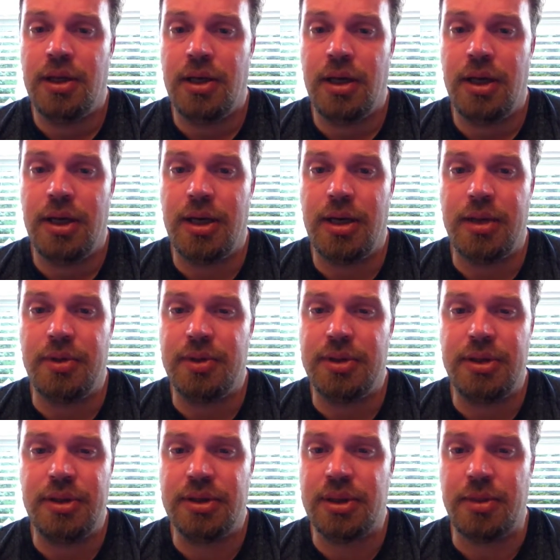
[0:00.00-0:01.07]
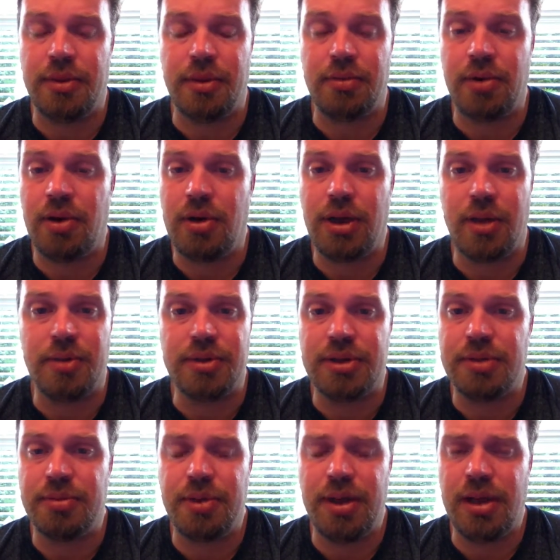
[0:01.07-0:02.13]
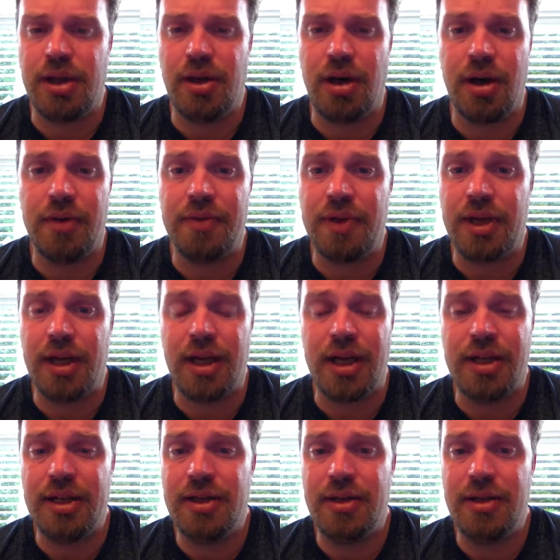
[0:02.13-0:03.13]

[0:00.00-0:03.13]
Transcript: there was still something wrong. I was completely off, and I